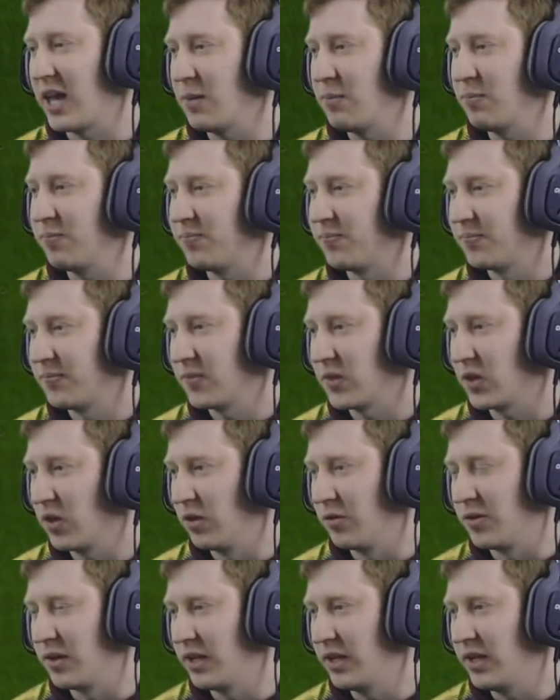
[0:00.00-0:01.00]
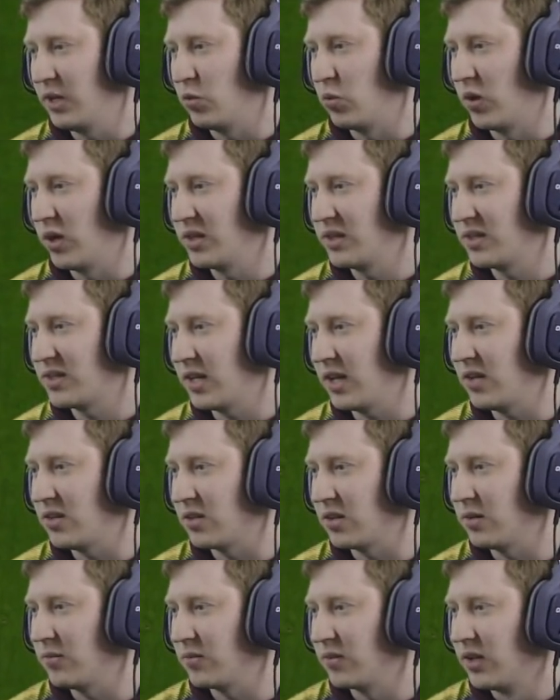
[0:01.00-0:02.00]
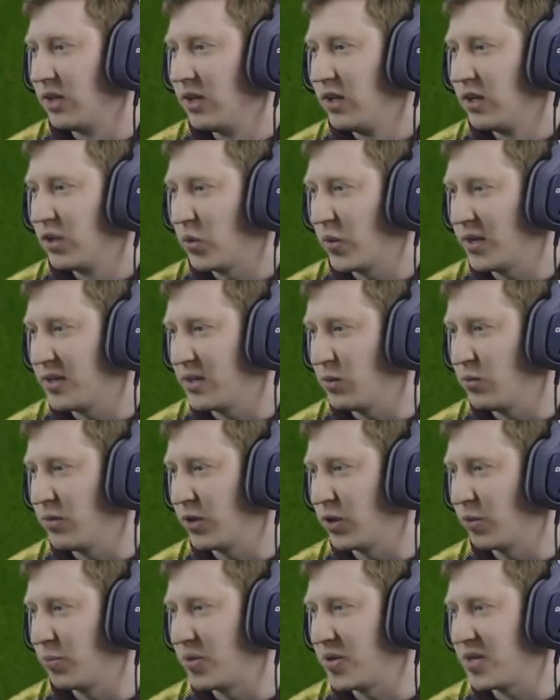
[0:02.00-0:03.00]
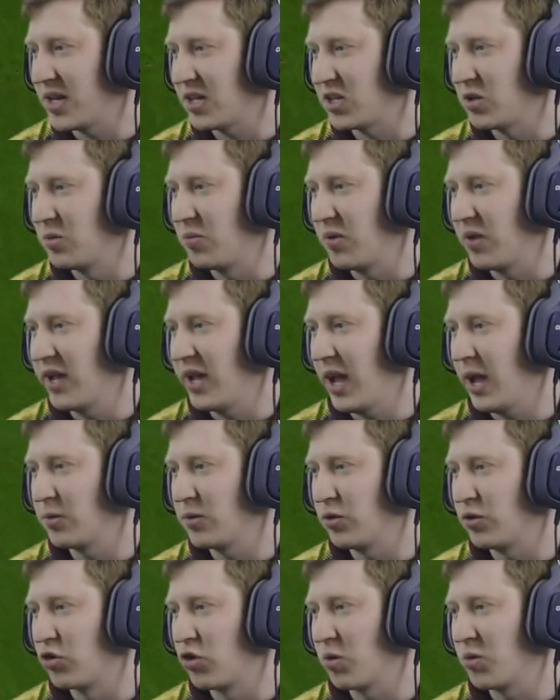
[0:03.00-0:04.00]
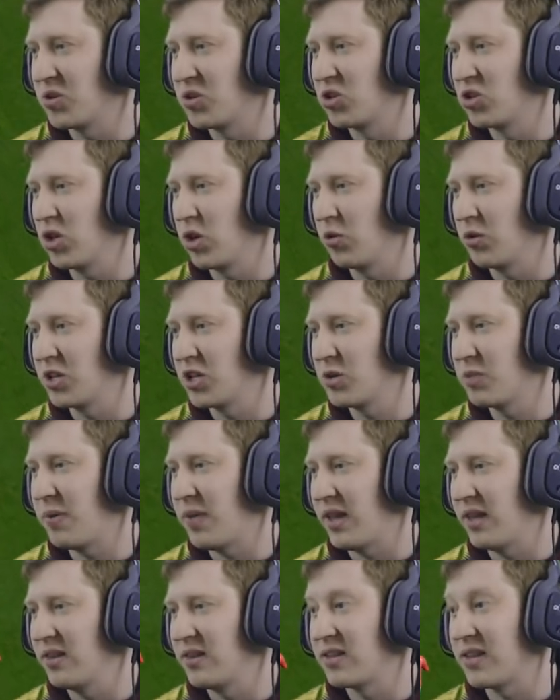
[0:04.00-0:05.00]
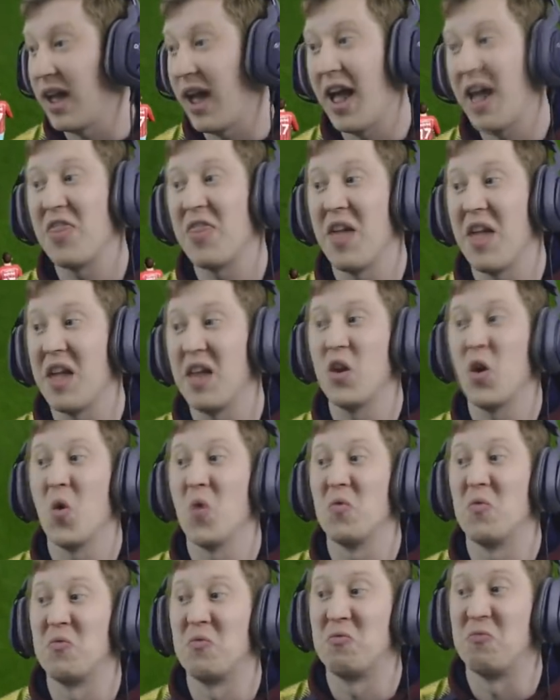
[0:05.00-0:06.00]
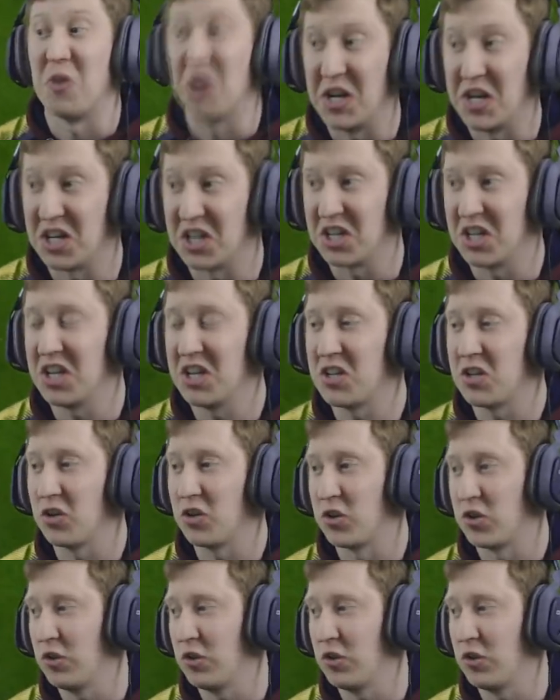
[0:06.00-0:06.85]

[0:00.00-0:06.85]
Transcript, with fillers: game of the League One season. Kwesi with good possession play. Abdou drops the shoulder, spins, and then finishes